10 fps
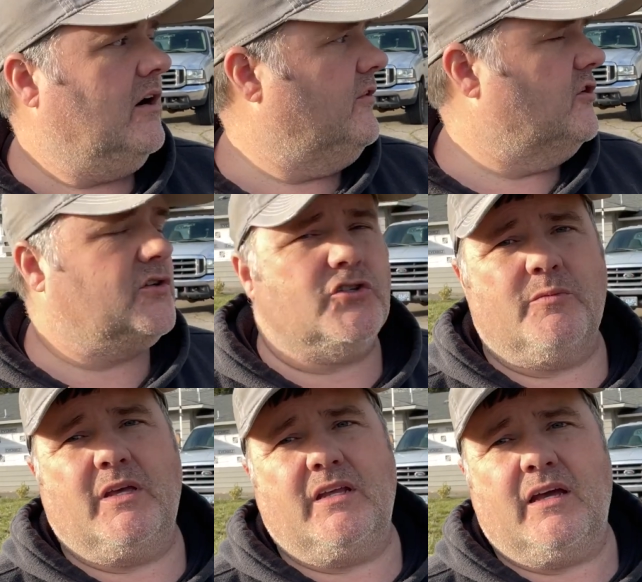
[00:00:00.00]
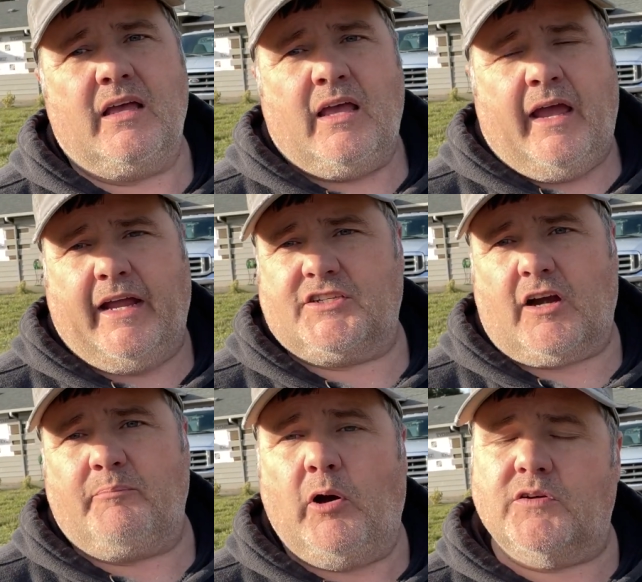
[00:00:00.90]
those social media and
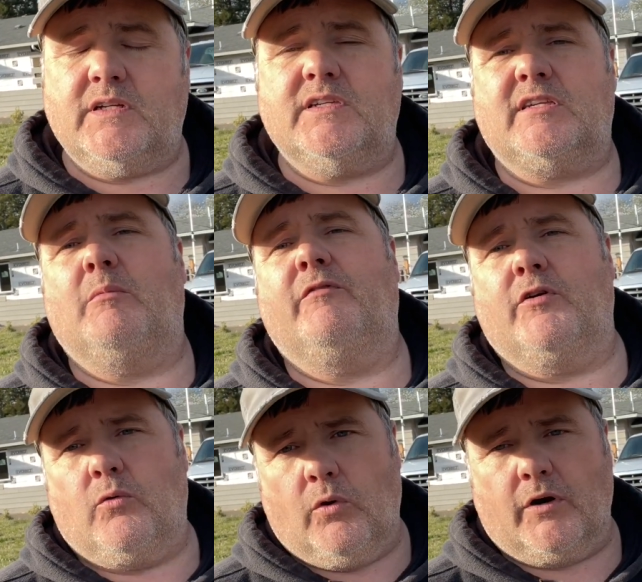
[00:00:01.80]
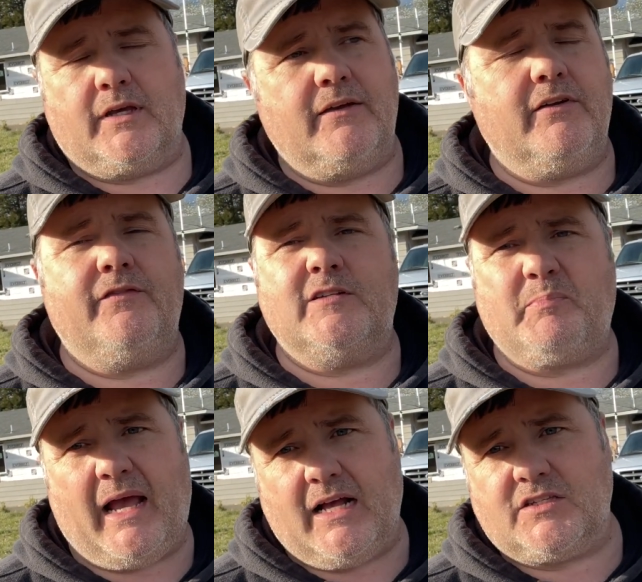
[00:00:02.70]
start posting some of your work, even if it's
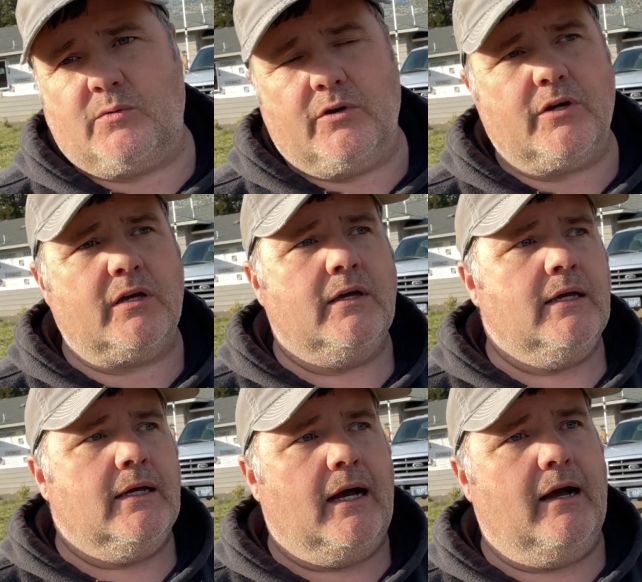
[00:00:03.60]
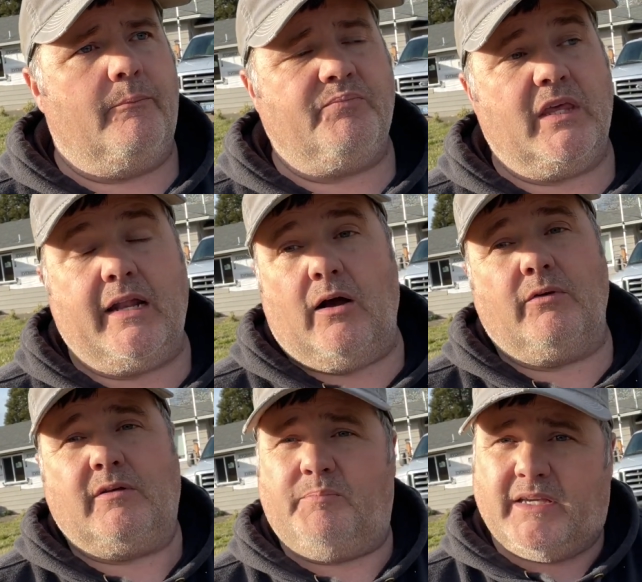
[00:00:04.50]
past work. You know,
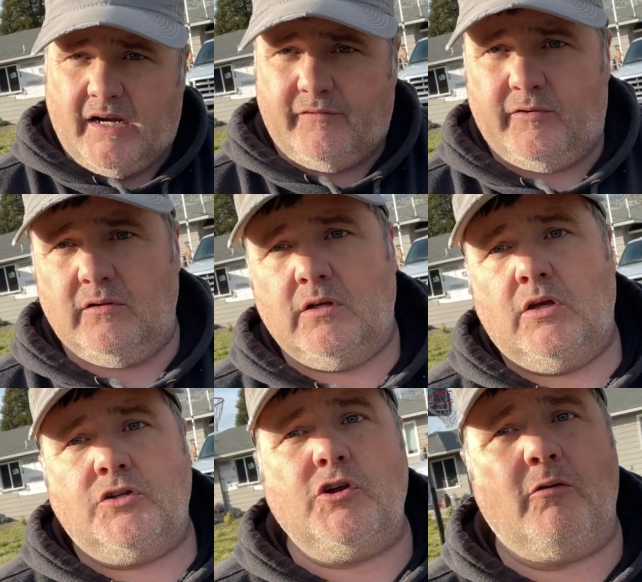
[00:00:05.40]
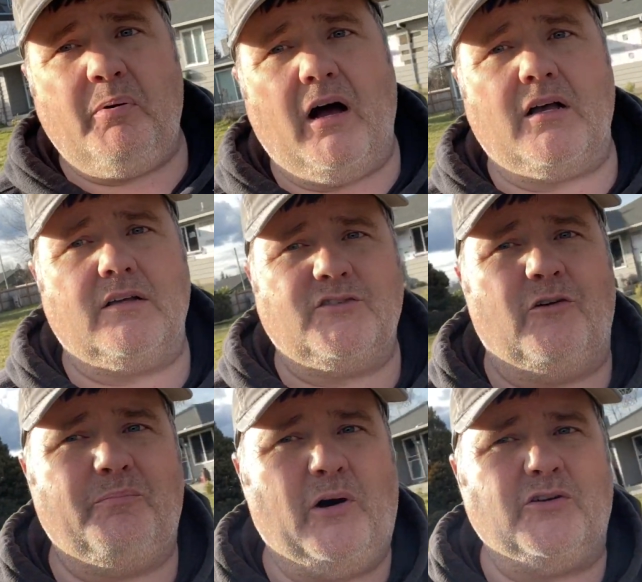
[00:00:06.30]
be careful. Don't
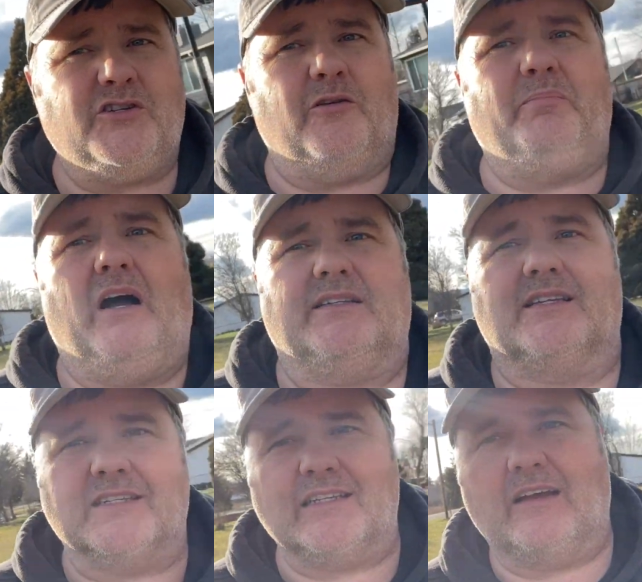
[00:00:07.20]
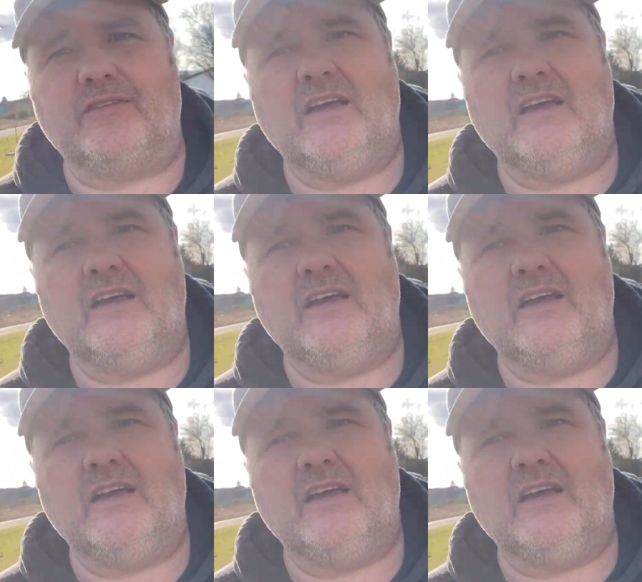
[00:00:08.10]
post your boss's stuff.